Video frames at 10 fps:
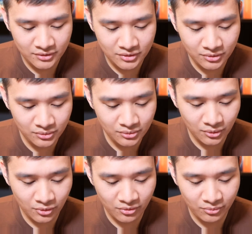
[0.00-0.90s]
2
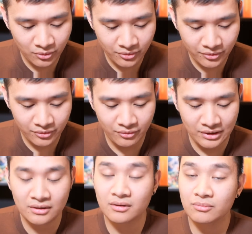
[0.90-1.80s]
or more
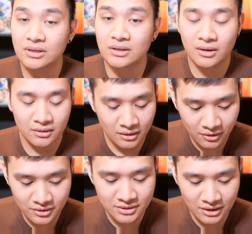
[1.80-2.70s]
grade 3
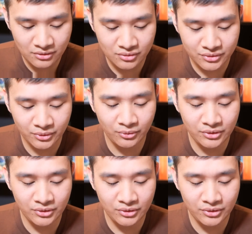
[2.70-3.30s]
cards in your soul,